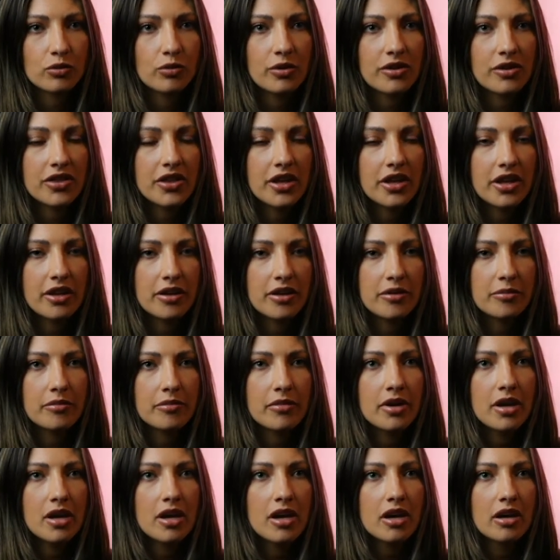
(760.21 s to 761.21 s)
them
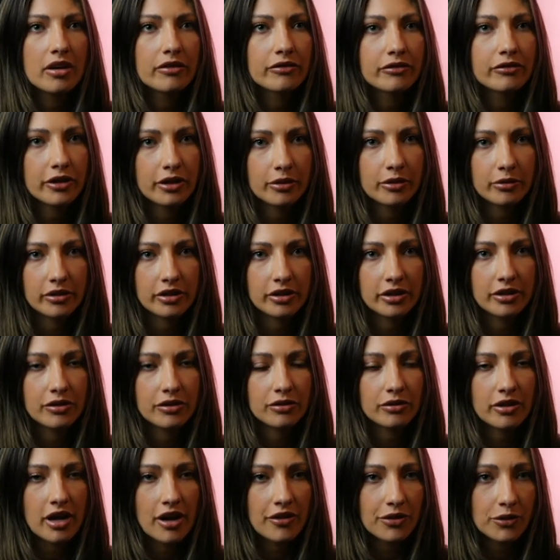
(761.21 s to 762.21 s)
frequently
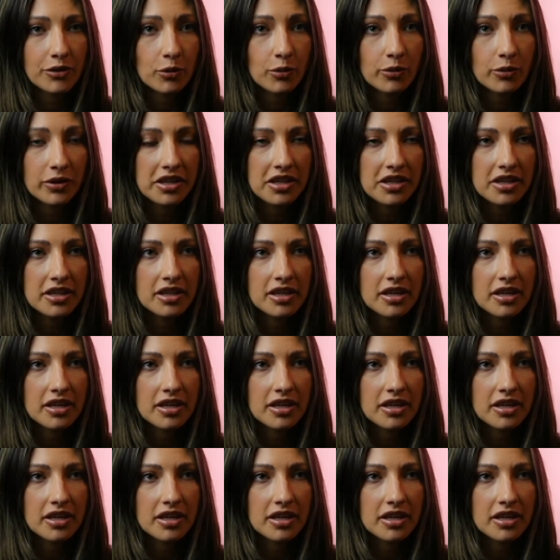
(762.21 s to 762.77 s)
throughout the week.